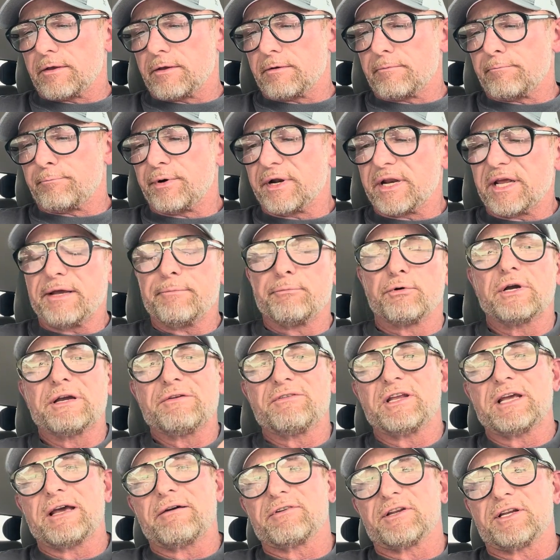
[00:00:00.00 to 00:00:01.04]
But he believed
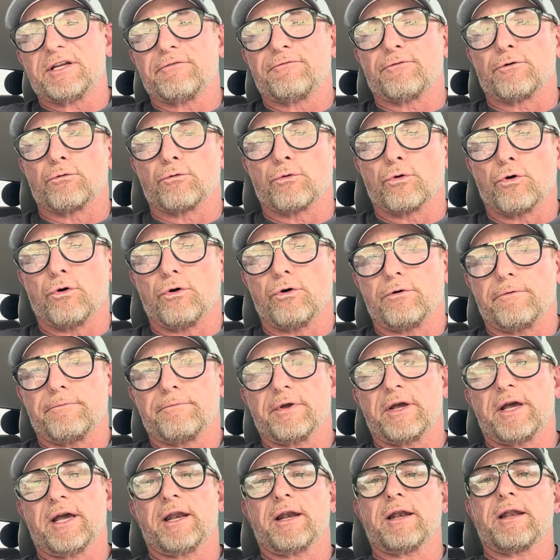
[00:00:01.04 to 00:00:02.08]
he had a different role.
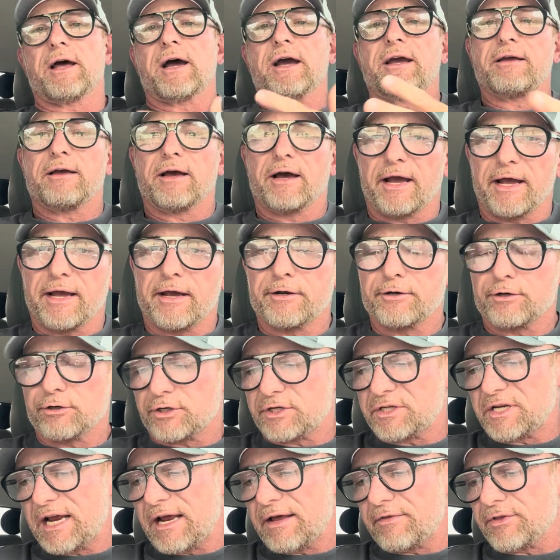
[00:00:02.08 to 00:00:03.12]
And I
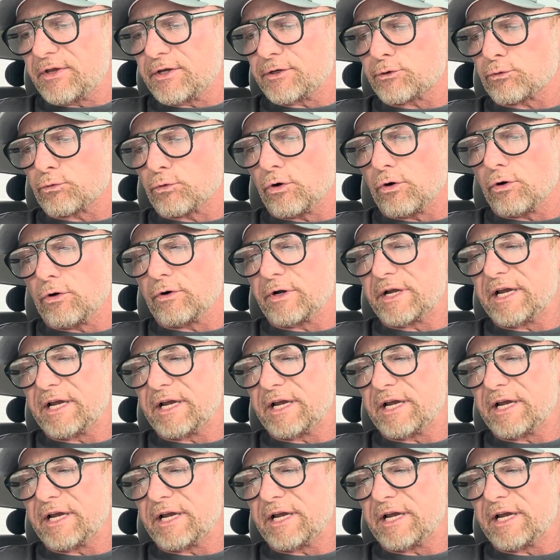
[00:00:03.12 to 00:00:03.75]
understand this role.